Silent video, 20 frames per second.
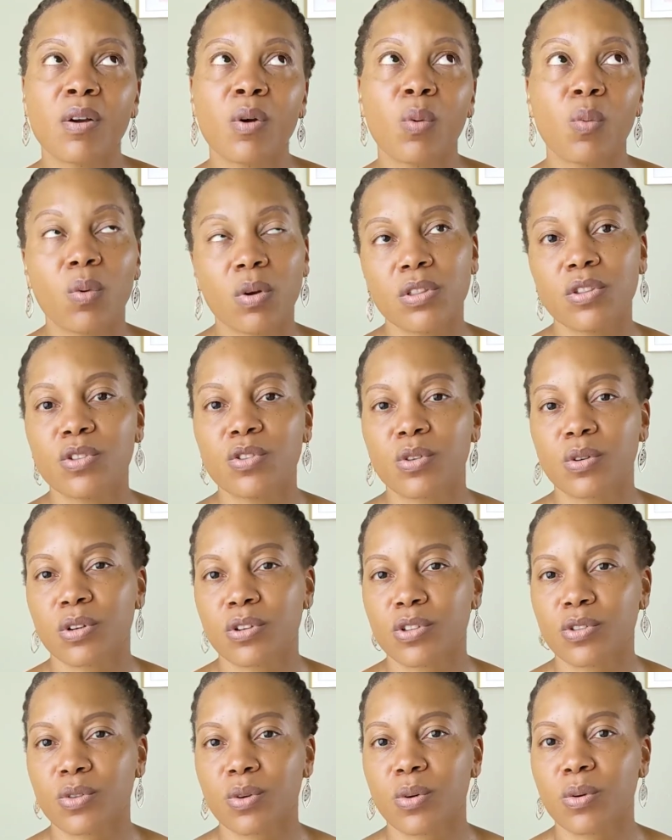one store
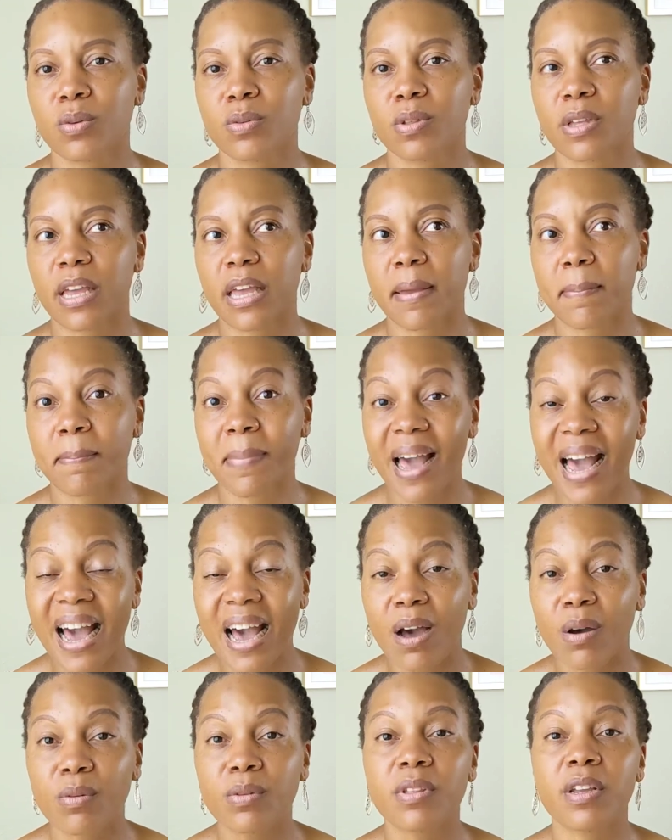sold a
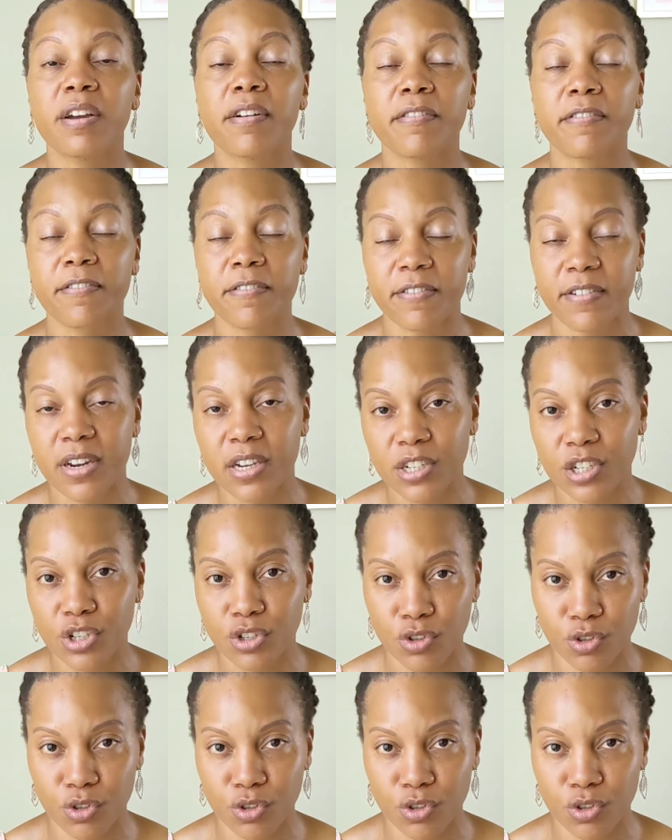pound of fresh